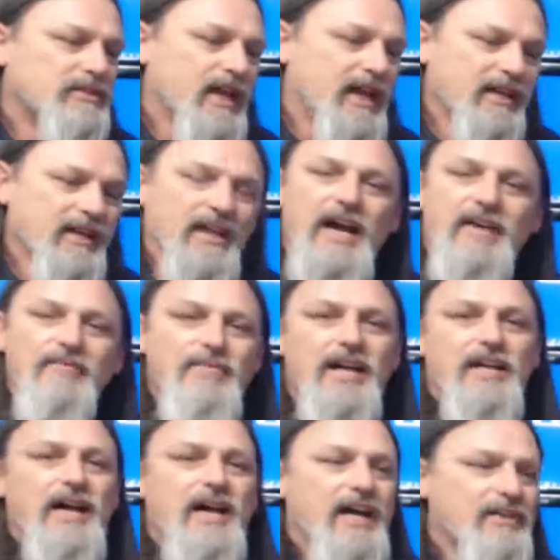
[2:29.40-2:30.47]
and line by
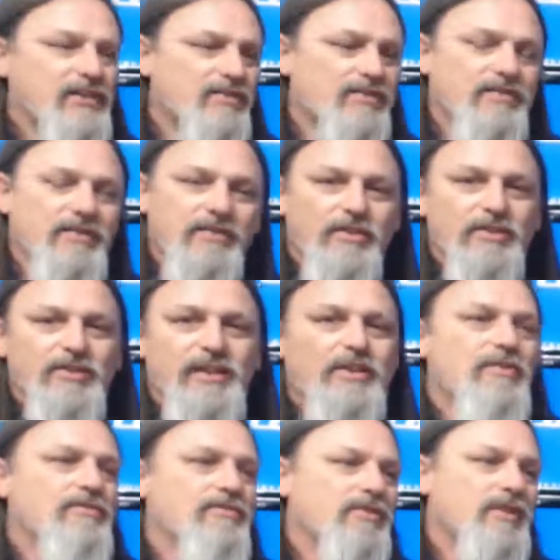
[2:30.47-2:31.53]
line, convert
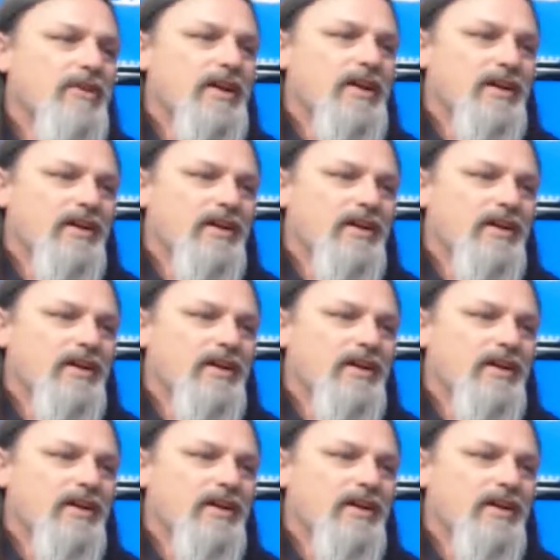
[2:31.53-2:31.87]
that over,